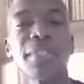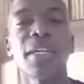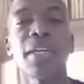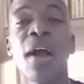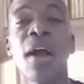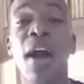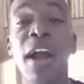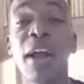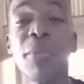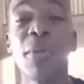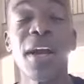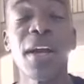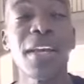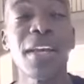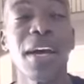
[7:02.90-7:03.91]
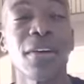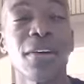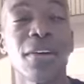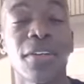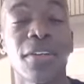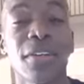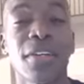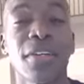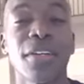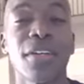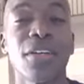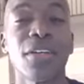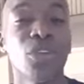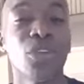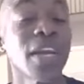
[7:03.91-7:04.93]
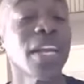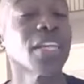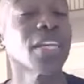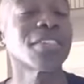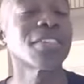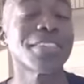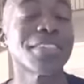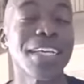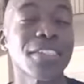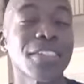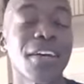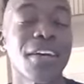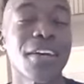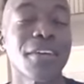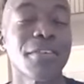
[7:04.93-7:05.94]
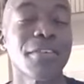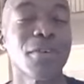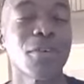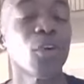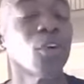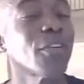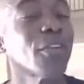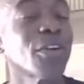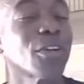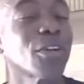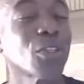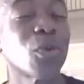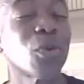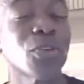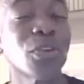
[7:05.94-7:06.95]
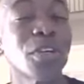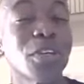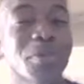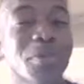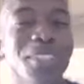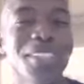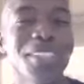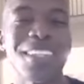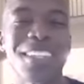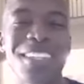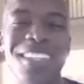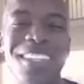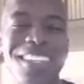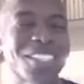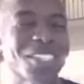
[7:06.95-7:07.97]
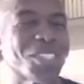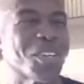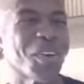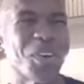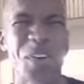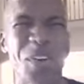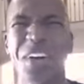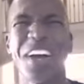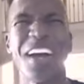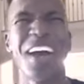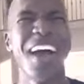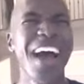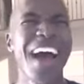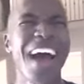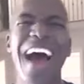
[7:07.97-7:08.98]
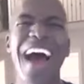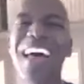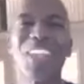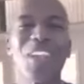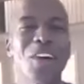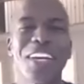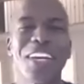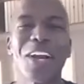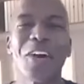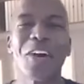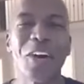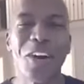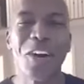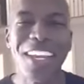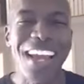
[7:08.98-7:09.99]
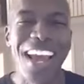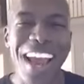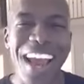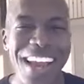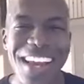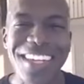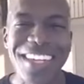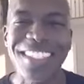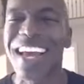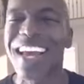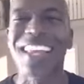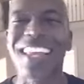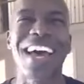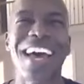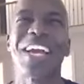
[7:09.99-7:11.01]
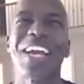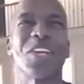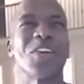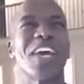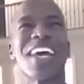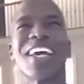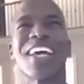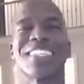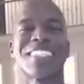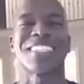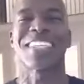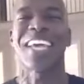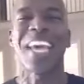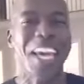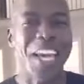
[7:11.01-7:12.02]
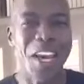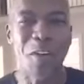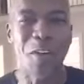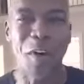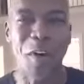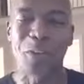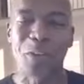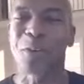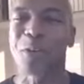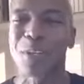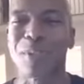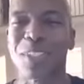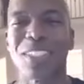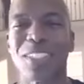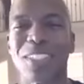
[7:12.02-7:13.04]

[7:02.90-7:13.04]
All right, Brian. Now, you know that's going towards Christmas. So I learned at an early age that like you had to save up for Christmas,